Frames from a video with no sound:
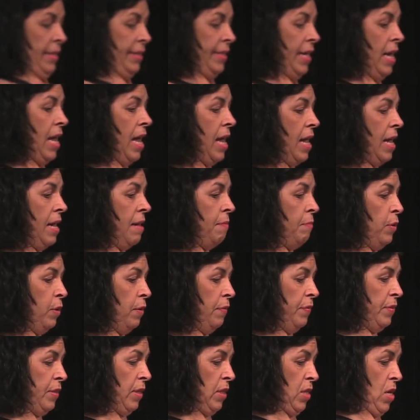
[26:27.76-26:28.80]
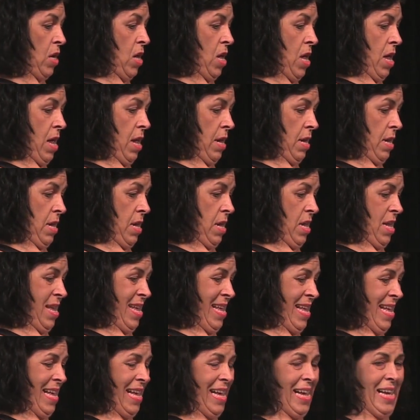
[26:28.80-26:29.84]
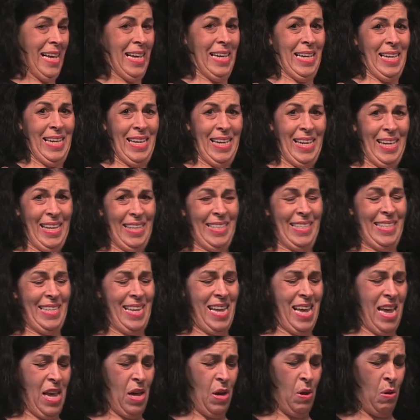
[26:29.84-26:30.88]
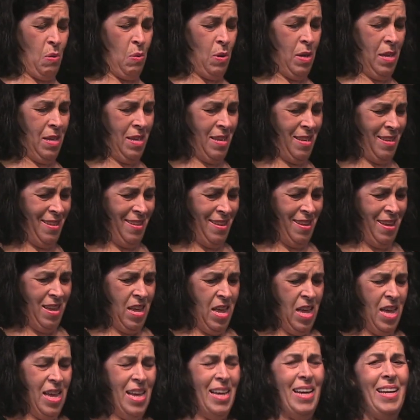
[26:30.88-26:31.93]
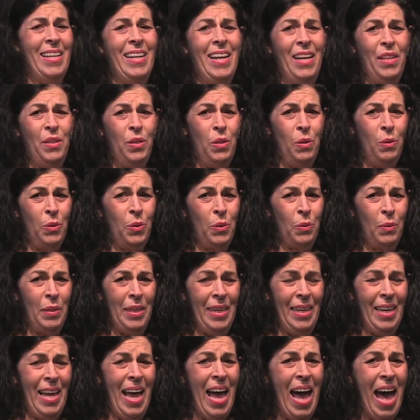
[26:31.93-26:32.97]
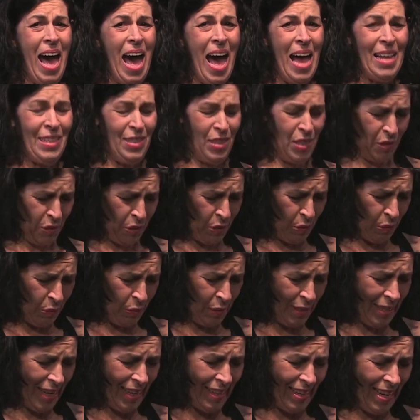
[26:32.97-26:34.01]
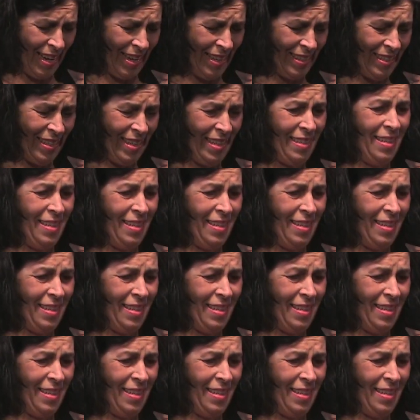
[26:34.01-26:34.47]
Time moves along. It's now an unusually hot Tuesday night